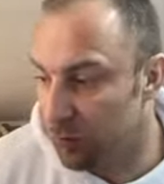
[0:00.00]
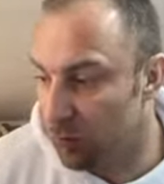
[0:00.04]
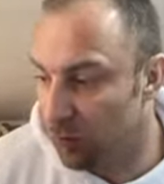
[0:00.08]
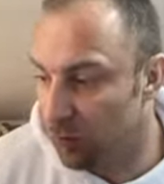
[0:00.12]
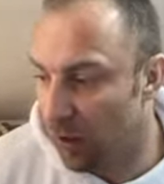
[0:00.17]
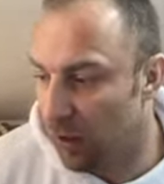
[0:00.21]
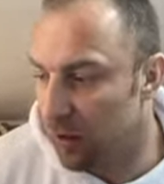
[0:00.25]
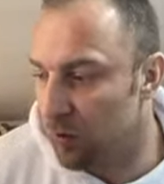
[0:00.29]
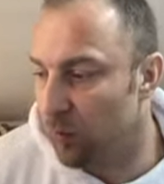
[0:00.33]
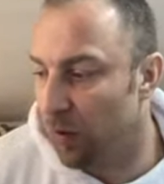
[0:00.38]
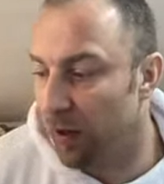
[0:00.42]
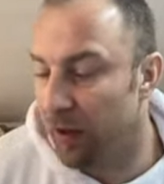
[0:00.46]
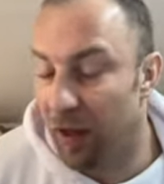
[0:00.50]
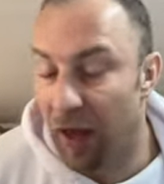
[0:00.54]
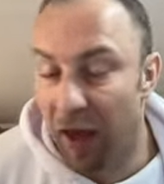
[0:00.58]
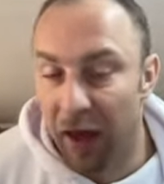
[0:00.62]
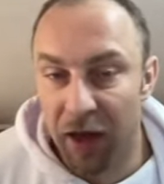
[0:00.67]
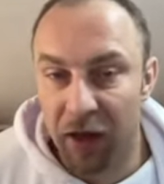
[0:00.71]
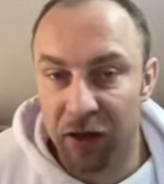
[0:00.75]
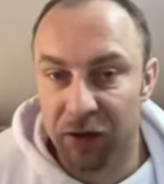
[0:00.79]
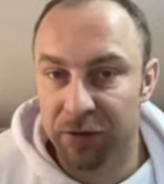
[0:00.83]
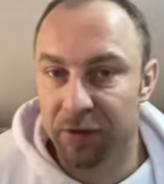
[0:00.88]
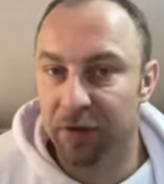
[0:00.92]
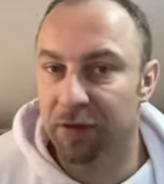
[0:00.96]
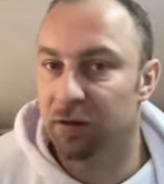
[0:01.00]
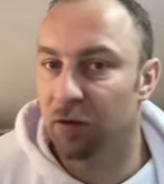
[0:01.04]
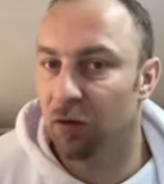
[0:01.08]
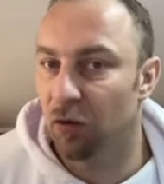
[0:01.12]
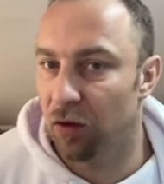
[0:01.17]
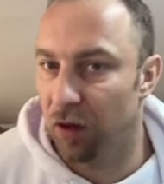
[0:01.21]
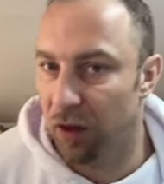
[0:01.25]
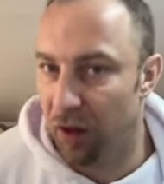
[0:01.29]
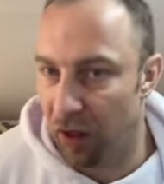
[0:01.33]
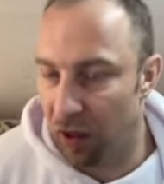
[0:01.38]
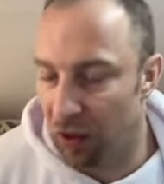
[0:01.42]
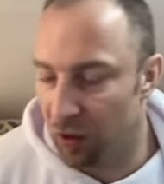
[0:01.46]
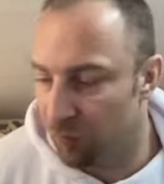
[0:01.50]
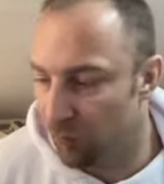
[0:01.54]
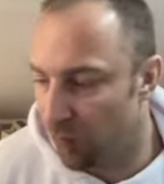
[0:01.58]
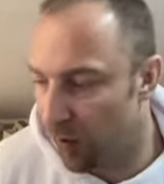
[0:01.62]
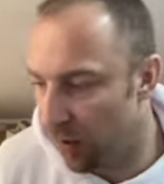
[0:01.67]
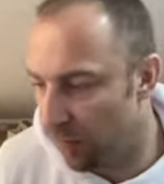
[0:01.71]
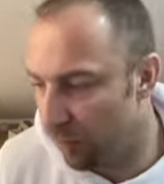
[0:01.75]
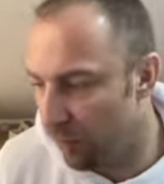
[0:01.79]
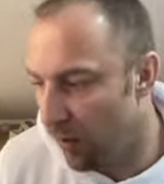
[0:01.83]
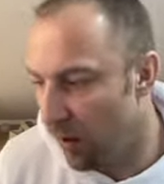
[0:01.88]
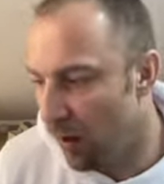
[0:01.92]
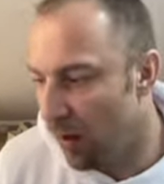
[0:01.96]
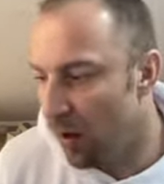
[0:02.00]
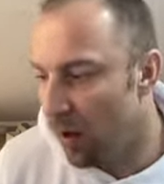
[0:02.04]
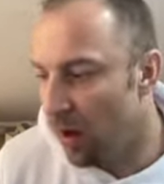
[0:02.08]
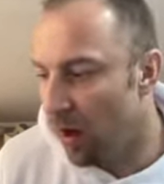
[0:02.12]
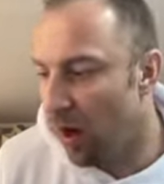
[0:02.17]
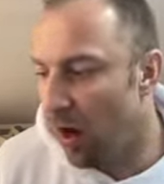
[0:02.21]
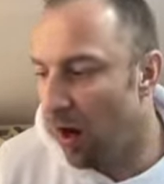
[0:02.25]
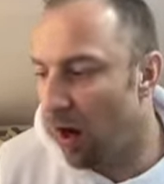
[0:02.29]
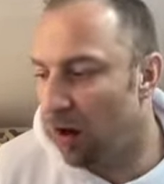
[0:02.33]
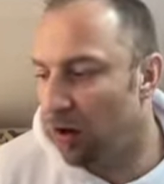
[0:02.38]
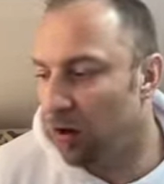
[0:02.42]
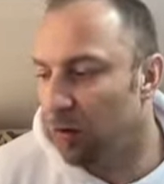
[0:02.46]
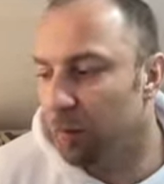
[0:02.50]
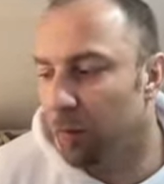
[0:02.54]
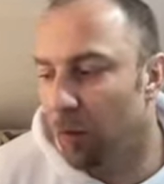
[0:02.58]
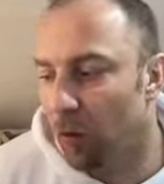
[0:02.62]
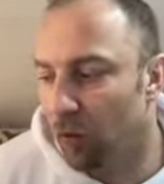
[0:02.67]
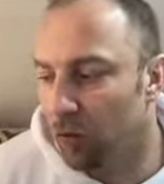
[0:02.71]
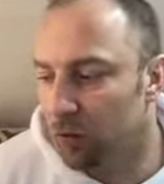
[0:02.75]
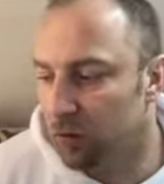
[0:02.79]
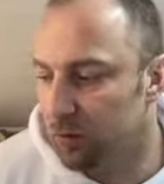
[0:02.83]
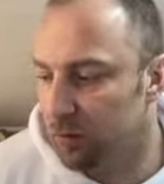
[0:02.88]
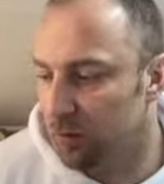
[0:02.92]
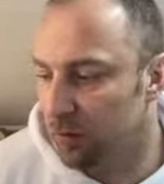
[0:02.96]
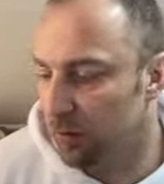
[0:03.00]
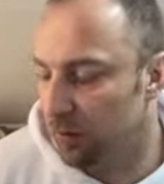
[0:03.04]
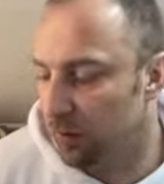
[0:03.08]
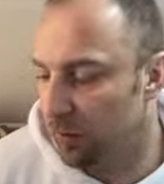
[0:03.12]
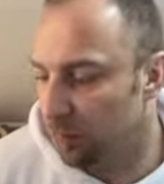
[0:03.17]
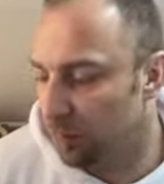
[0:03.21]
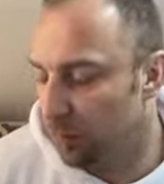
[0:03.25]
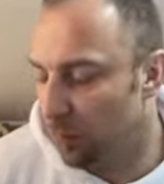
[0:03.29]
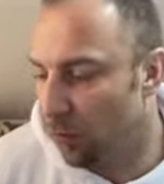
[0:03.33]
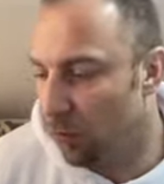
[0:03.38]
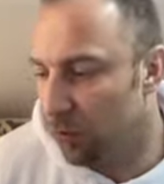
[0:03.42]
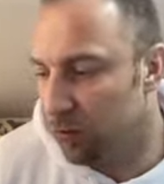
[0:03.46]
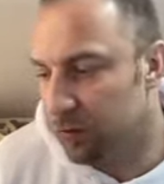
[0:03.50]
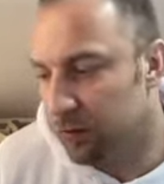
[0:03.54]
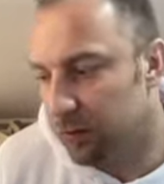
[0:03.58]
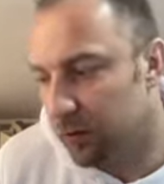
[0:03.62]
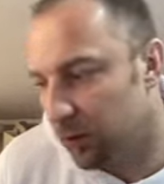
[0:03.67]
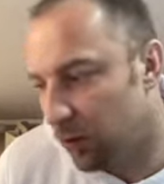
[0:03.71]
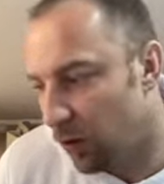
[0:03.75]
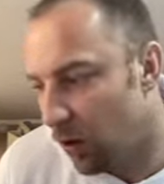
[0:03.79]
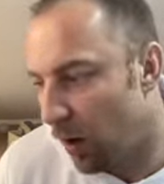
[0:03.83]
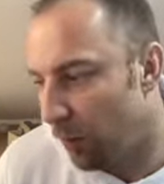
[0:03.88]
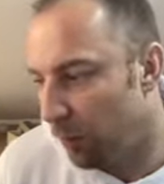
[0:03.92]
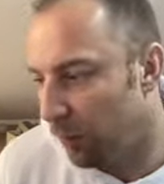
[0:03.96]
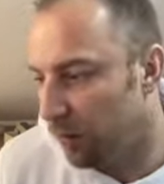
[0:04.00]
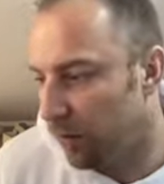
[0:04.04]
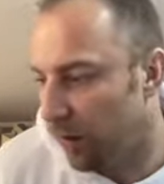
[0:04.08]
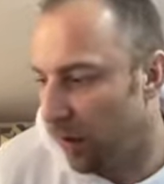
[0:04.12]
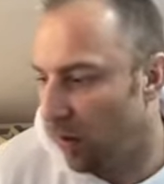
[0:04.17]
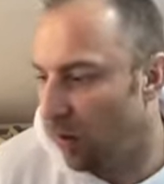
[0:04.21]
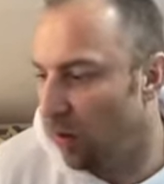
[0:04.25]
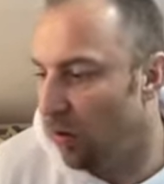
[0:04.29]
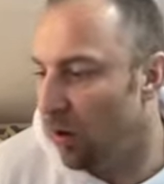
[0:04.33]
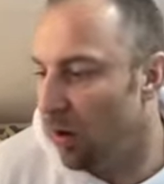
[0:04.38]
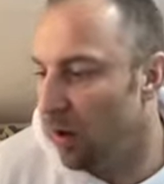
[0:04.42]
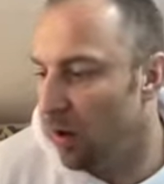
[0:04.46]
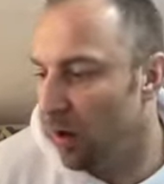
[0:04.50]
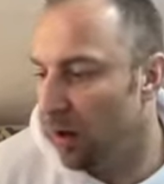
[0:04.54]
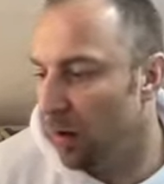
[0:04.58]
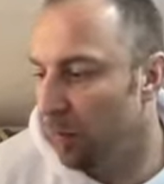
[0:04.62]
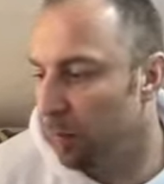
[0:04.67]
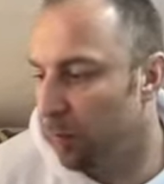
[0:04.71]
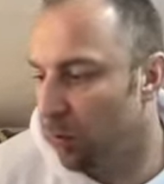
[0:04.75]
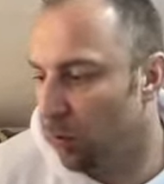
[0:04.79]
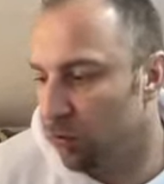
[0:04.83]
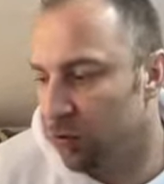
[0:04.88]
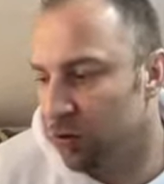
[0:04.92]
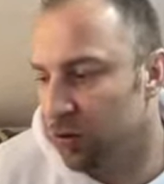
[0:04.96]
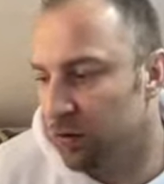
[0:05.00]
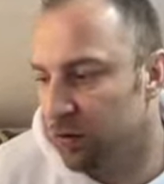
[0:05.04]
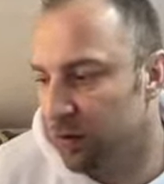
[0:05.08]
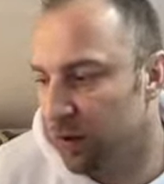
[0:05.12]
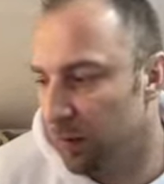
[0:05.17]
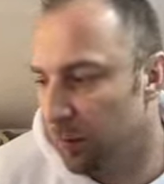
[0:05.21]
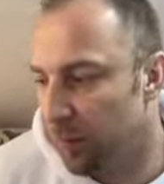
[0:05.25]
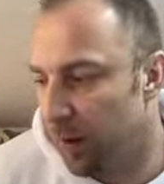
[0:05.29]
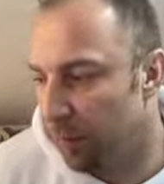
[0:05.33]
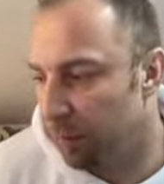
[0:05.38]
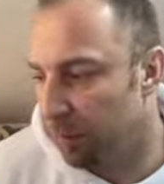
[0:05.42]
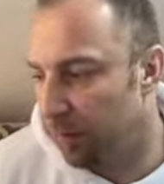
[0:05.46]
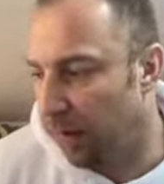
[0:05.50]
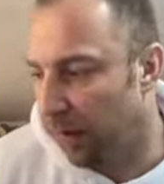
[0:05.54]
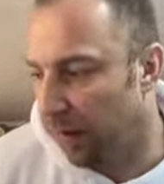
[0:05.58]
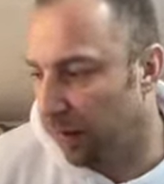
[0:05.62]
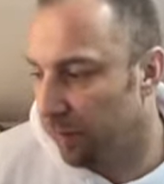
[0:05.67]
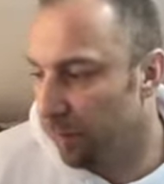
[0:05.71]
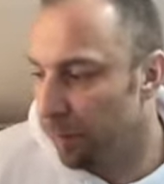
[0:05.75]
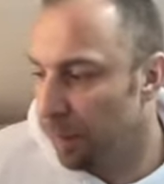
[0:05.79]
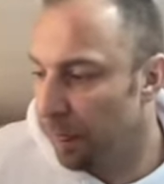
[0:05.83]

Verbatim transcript: So that's why h six or h five are the most uh, most common now approaches here by black.